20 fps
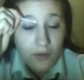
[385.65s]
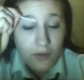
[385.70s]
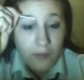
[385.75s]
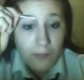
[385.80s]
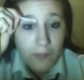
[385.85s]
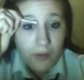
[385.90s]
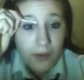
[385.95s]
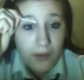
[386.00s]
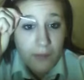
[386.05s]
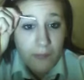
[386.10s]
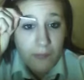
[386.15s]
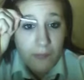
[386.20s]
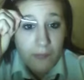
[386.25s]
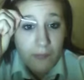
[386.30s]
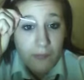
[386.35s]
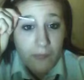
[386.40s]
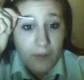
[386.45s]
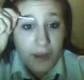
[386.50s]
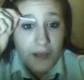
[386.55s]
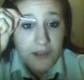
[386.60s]
But
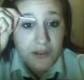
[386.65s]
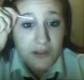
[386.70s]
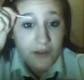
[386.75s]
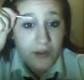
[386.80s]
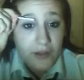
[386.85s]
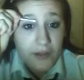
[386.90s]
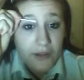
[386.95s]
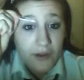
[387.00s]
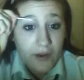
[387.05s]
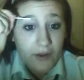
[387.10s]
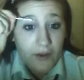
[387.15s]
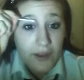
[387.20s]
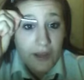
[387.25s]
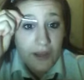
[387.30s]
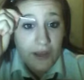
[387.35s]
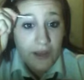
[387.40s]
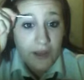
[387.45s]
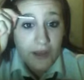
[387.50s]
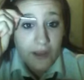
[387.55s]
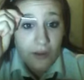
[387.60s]
make sure you don't get
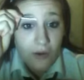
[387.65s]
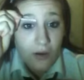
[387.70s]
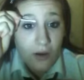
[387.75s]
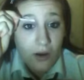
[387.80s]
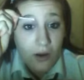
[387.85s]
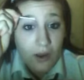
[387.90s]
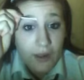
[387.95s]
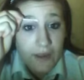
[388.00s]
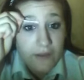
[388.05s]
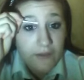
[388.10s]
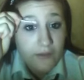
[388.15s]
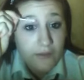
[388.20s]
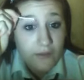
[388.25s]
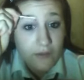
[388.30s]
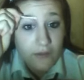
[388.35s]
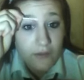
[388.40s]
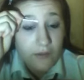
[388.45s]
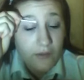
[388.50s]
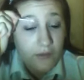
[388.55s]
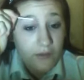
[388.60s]
it near your eyes
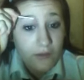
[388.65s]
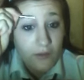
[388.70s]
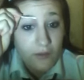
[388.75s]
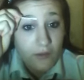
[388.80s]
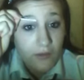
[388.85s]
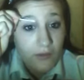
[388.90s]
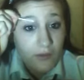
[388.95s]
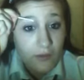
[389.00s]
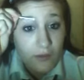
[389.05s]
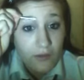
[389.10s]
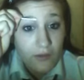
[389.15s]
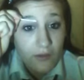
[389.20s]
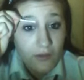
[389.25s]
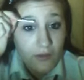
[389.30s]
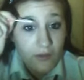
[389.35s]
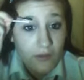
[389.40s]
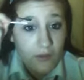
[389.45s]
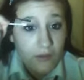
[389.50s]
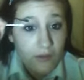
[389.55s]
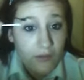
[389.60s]

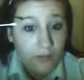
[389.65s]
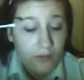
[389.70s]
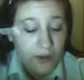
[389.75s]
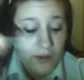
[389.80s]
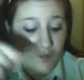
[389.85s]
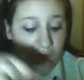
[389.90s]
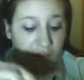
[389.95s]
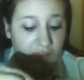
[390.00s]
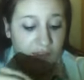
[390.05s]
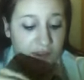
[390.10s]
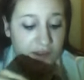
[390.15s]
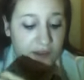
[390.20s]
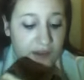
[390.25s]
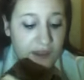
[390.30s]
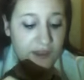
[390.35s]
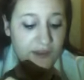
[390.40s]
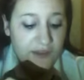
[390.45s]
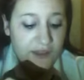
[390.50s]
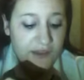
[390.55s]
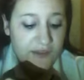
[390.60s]
or anything.
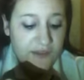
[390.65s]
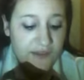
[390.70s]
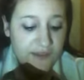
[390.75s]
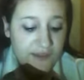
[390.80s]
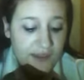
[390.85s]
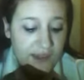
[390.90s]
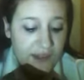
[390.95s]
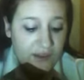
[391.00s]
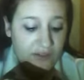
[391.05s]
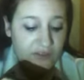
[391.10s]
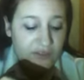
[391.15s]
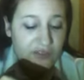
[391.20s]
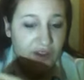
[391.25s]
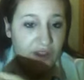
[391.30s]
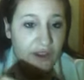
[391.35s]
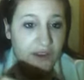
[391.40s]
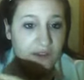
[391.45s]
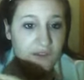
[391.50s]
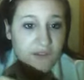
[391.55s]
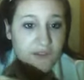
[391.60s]
It does sting at
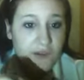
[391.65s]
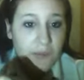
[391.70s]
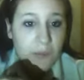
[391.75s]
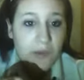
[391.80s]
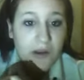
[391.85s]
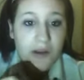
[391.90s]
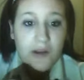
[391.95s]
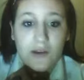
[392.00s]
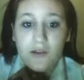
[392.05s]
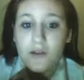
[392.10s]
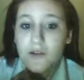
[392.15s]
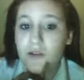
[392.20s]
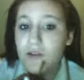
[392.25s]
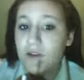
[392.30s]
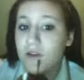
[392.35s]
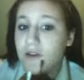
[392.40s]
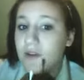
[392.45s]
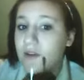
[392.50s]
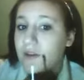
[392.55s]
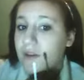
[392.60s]
first, but
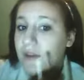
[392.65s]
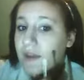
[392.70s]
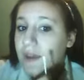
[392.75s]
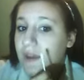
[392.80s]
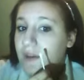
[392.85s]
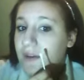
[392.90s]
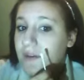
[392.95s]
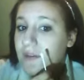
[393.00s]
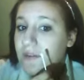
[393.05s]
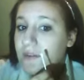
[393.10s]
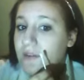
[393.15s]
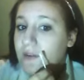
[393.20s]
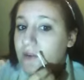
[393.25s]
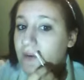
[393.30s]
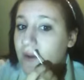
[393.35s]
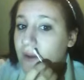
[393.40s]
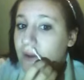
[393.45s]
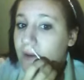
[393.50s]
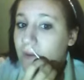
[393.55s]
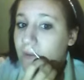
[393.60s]
you get used to
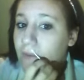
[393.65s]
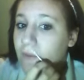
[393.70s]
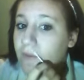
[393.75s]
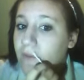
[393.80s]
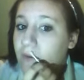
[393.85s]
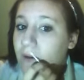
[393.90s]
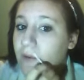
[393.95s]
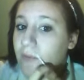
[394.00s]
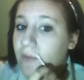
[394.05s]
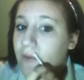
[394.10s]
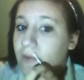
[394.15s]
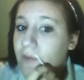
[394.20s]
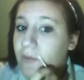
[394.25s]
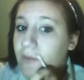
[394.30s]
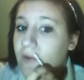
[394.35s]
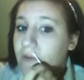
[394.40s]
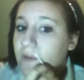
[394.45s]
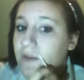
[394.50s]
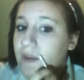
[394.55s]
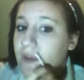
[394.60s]
it. I've got a couple of
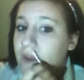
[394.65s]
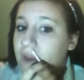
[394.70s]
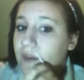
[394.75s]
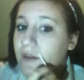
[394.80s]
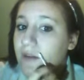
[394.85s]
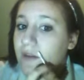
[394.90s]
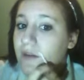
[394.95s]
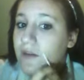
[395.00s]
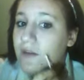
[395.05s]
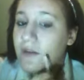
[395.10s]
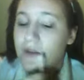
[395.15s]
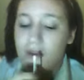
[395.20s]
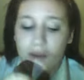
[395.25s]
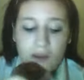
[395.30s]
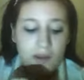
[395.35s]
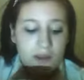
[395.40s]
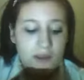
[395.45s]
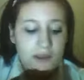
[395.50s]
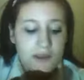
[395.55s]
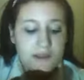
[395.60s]
spots here.
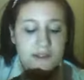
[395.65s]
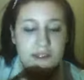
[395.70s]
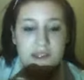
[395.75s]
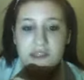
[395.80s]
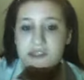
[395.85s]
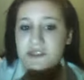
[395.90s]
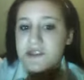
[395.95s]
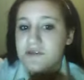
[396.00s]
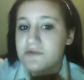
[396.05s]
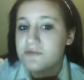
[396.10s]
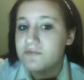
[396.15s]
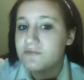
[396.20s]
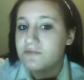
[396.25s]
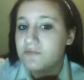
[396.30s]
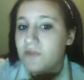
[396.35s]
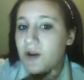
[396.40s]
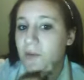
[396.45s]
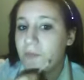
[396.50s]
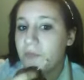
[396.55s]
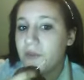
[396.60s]
So you just
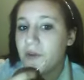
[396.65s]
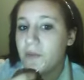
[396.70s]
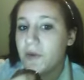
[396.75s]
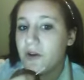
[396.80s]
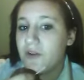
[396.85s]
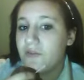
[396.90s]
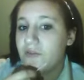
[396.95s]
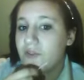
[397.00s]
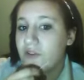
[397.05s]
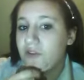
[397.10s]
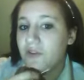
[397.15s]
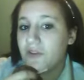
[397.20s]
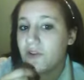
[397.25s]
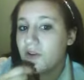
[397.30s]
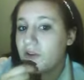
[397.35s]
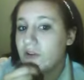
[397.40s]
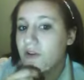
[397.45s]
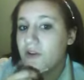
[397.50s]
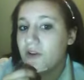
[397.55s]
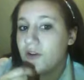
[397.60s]
rub them over the
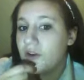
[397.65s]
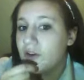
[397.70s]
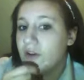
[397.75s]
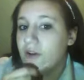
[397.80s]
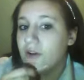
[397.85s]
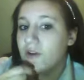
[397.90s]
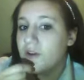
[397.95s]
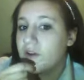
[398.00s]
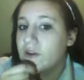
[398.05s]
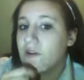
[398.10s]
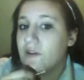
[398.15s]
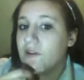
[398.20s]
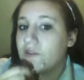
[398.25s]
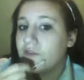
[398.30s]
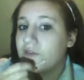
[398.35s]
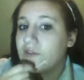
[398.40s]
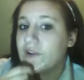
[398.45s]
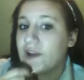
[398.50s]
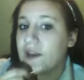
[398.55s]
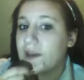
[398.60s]

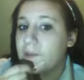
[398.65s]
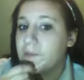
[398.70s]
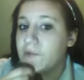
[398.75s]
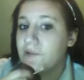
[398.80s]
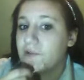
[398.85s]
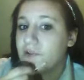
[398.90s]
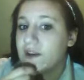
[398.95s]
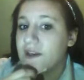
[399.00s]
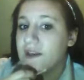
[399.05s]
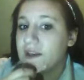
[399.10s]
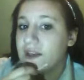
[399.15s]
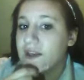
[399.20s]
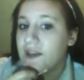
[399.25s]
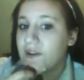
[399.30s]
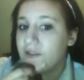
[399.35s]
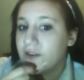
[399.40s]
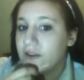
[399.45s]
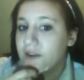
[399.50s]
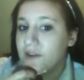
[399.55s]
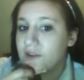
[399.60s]
inflamed red
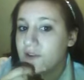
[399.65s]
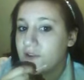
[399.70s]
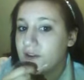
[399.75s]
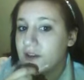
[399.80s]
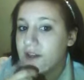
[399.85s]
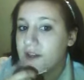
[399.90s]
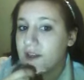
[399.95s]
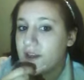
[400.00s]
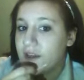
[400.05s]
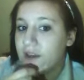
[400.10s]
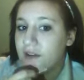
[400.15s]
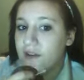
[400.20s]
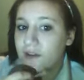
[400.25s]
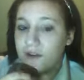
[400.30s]
areas, really.